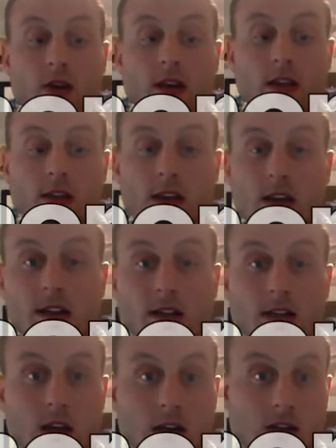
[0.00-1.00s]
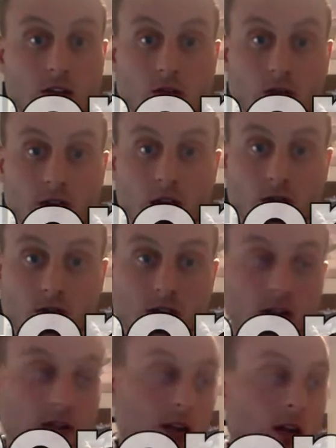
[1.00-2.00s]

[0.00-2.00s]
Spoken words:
get the Insight 2000,